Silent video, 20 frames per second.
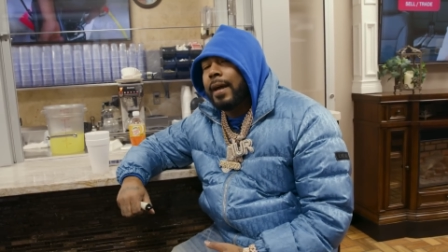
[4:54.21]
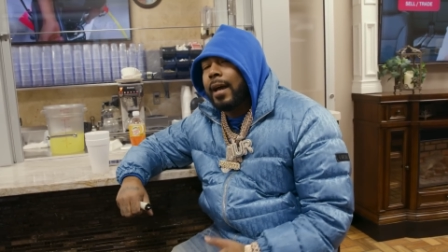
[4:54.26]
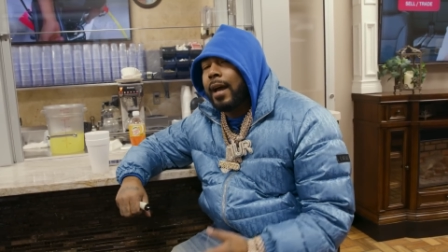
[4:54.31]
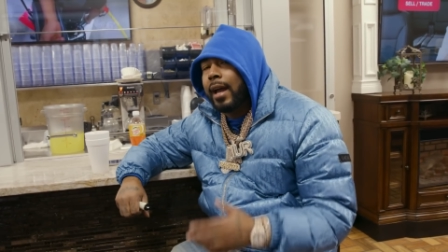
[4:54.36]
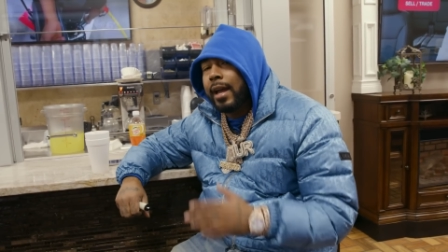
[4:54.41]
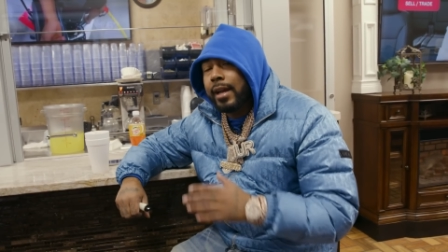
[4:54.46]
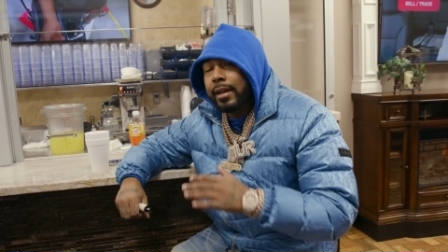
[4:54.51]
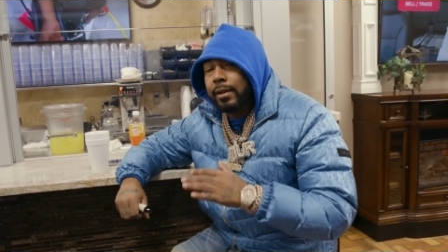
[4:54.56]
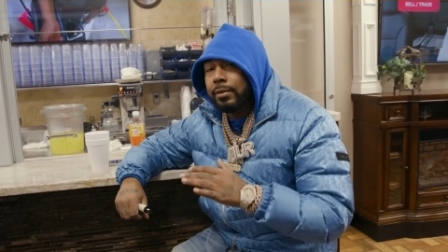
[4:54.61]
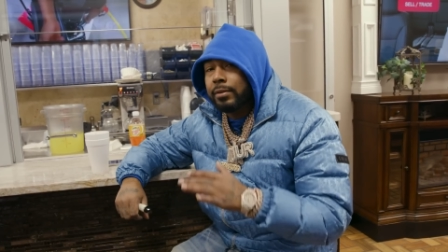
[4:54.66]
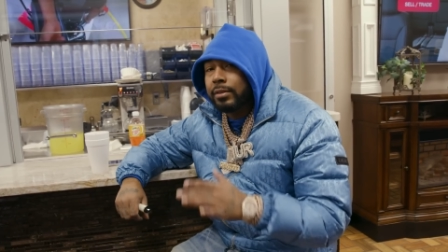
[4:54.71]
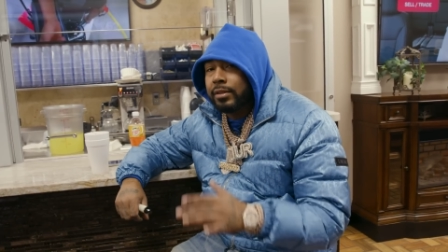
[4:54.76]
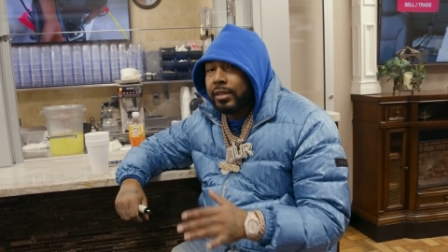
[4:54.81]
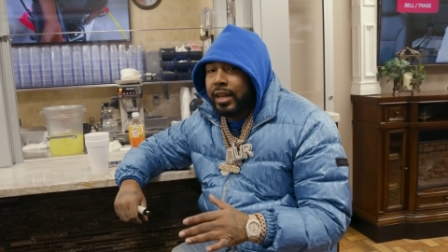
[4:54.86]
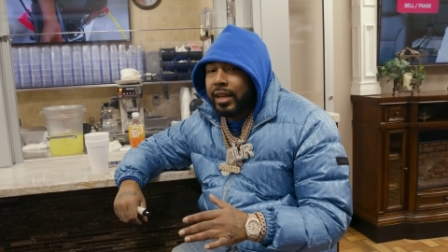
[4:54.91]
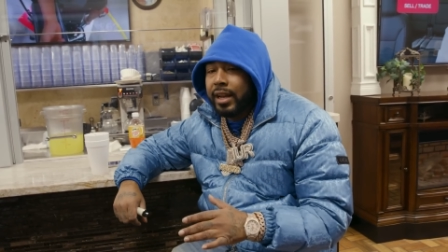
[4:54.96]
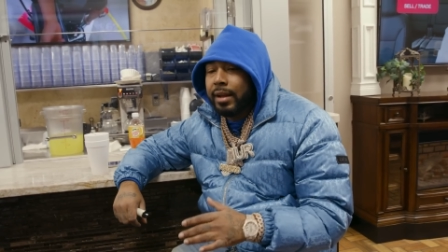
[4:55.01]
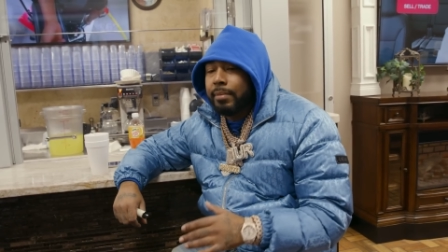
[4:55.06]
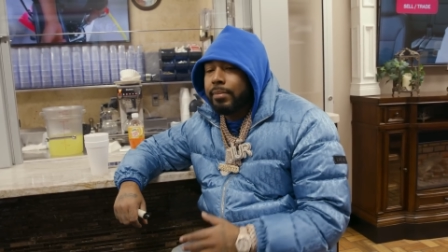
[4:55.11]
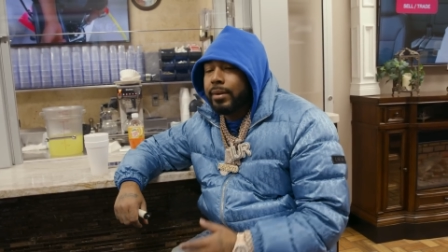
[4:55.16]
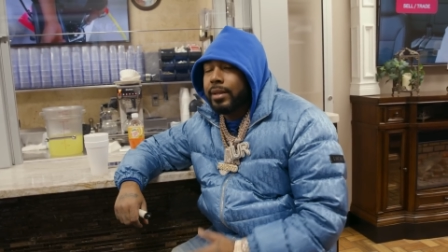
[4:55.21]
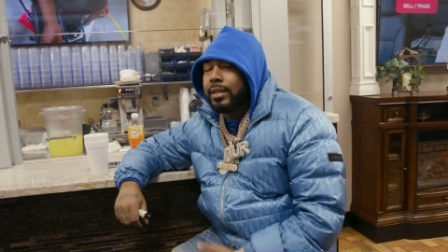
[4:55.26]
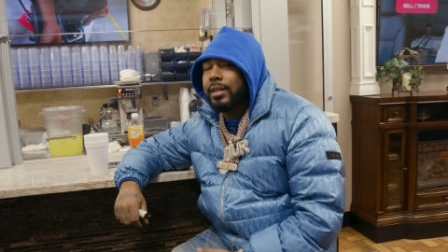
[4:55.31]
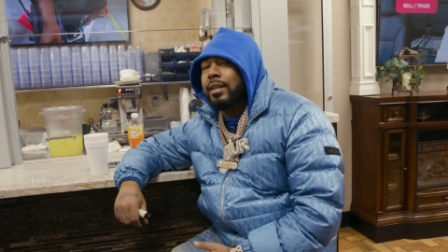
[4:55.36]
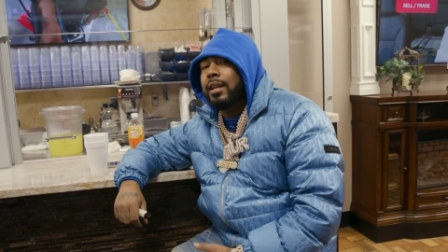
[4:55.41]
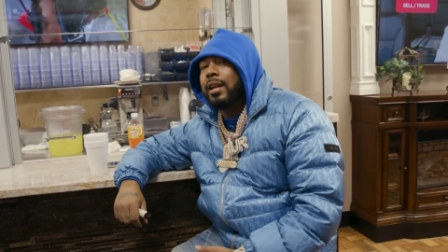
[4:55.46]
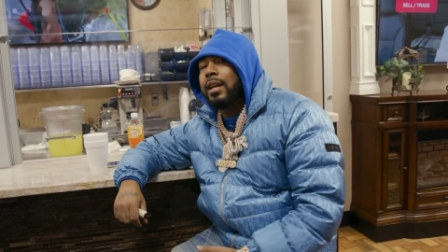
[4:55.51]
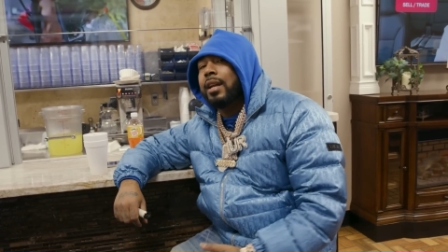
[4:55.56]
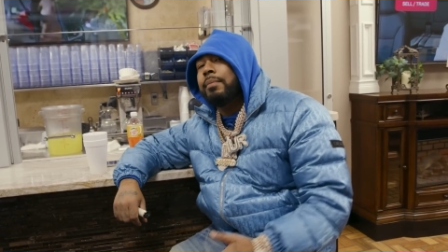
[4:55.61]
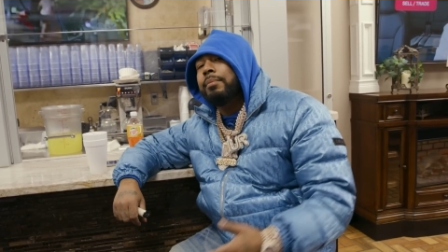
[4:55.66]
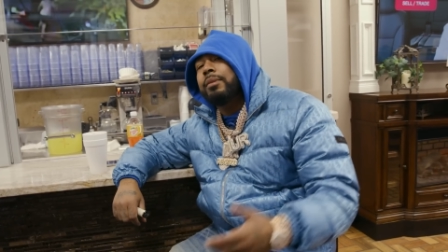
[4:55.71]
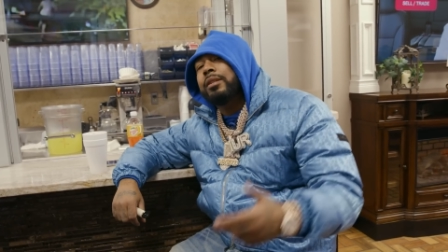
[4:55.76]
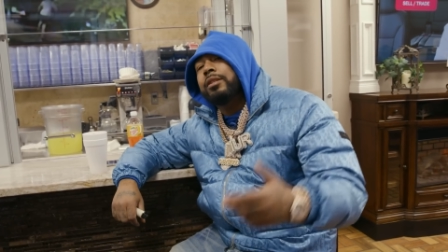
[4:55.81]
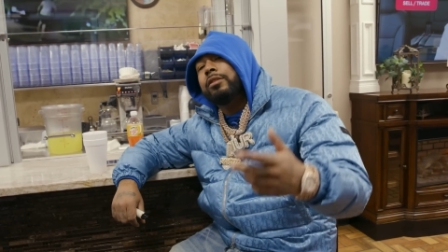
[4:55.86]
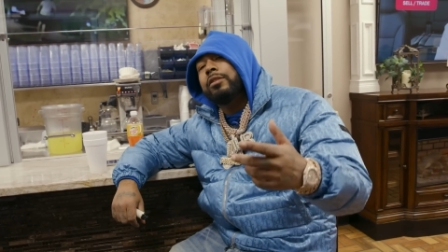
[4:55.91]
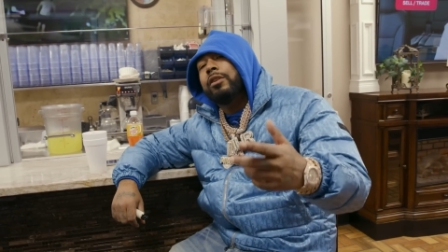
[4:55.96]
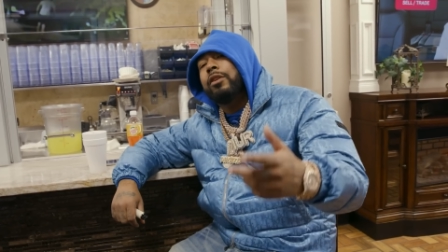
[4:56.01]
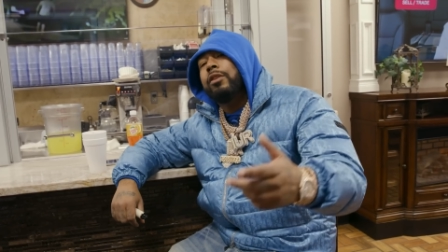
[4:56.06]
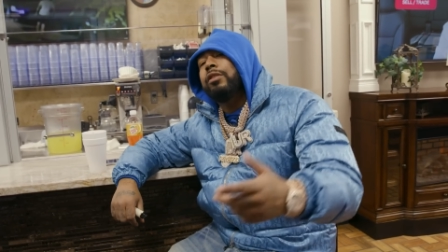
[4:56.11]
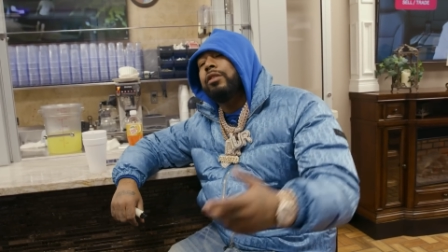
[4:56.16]
I ain't gonna say that brother name, but
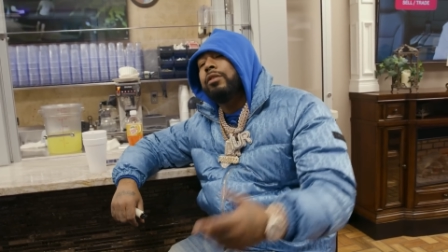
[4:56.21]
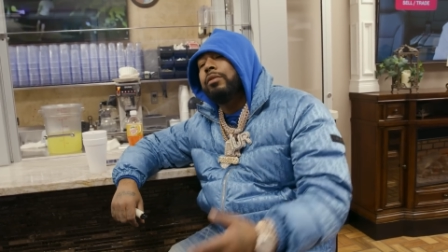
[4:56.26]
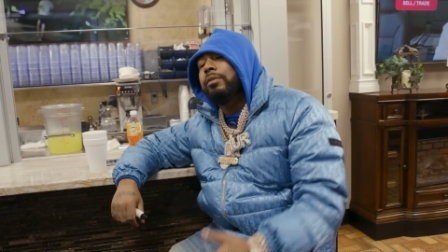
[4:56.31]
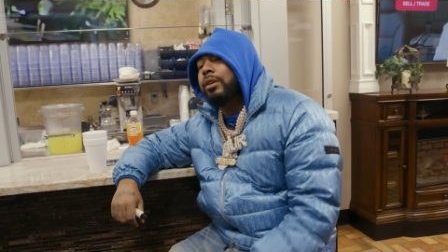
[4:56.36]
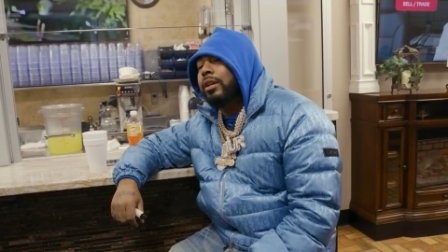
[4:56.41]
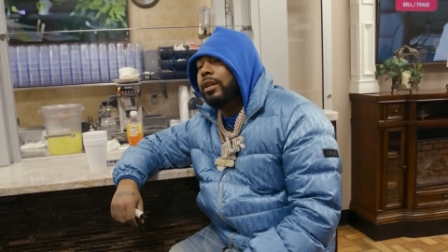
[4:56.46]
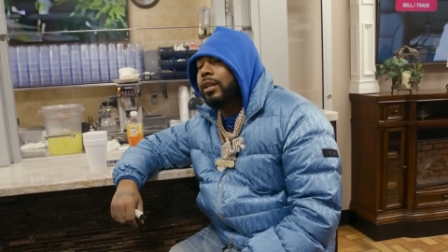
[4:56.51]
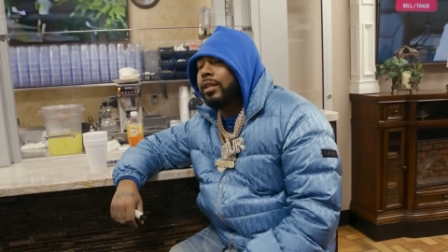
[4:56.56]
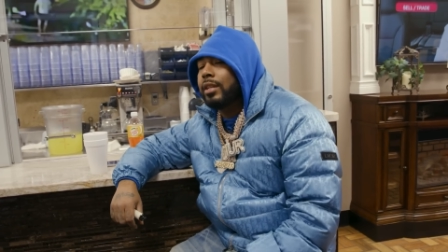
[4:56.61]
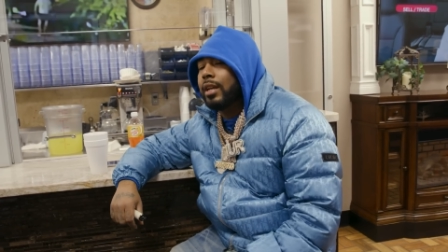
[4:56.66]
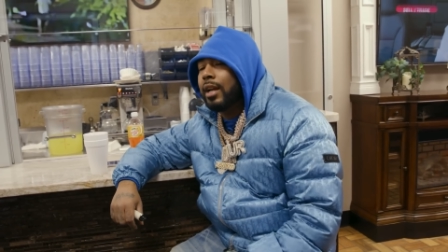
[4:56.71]
you know who you is.